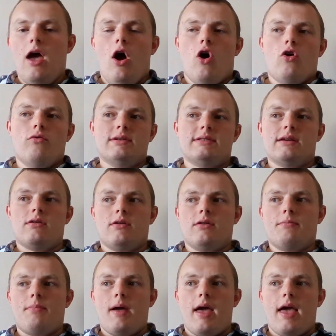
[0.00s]
or is it going
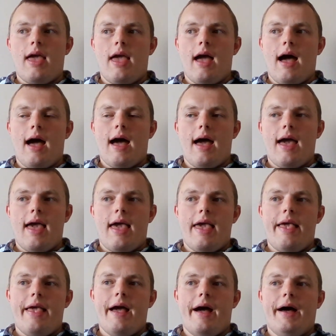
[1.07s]
to be
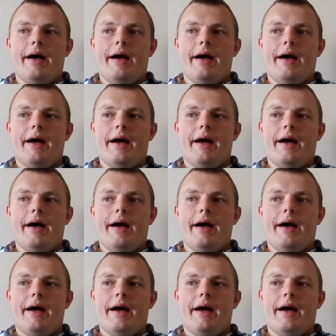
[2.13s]
a